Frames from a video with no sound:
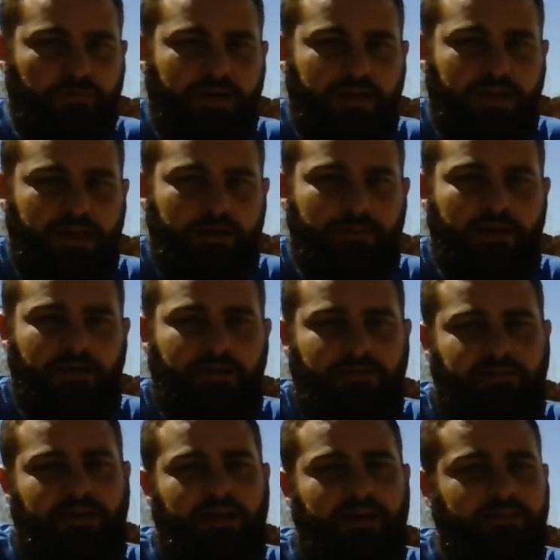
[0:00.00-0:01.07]
me an email
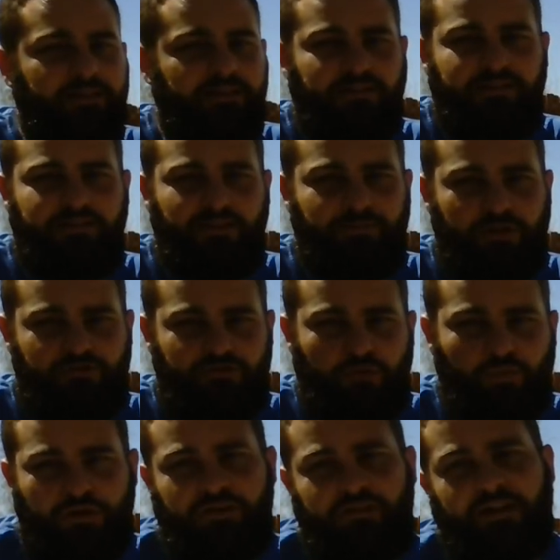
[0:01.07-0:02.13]
saying this is the special
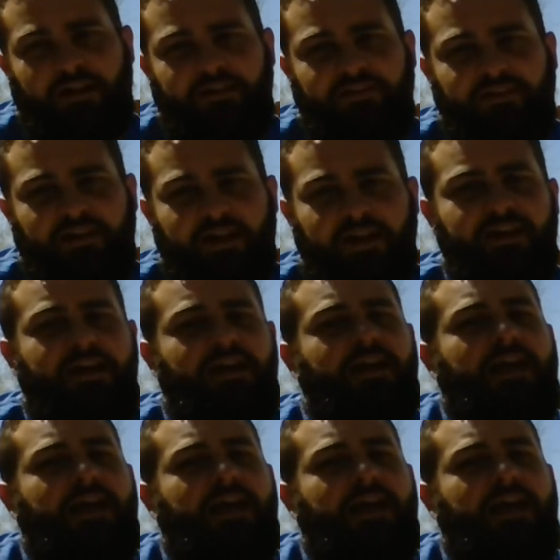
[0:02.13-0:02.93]
word that I said,